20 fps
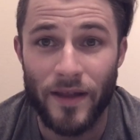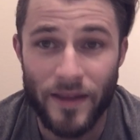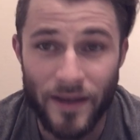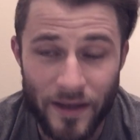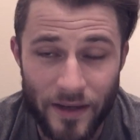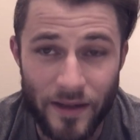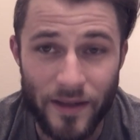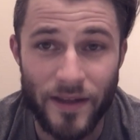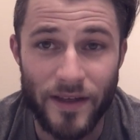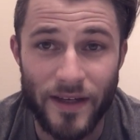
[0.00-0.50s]
the
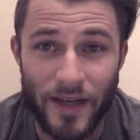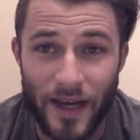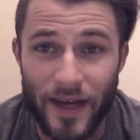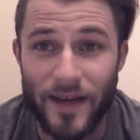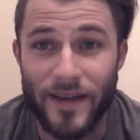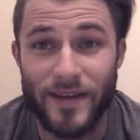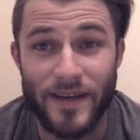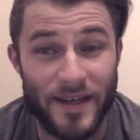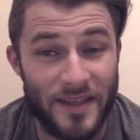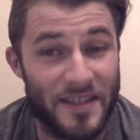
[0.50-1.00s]
end of the
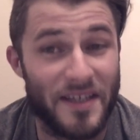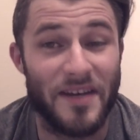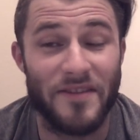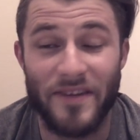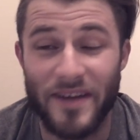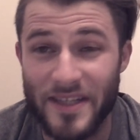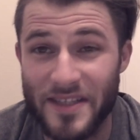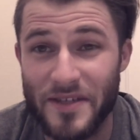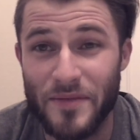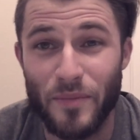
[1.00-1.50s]
day, yes, I've
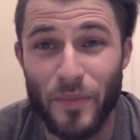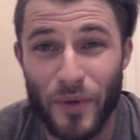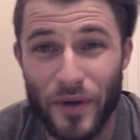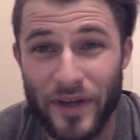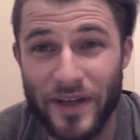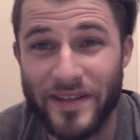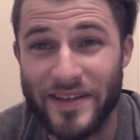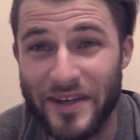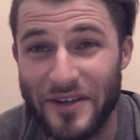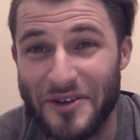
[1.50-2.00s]
had some
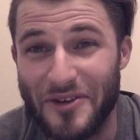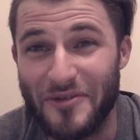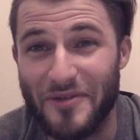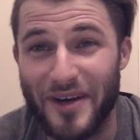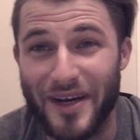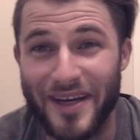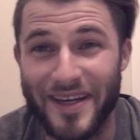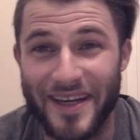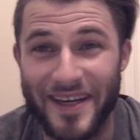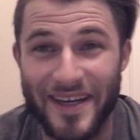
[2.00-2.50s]
pretty
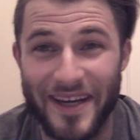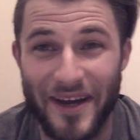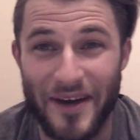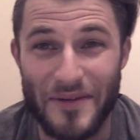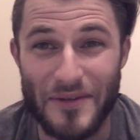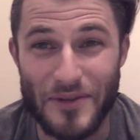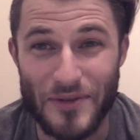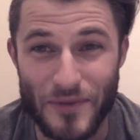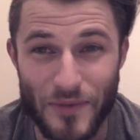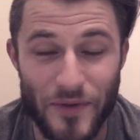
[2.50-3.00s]
terrifying
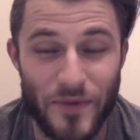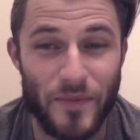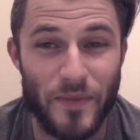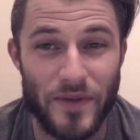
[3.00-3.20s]
encounters with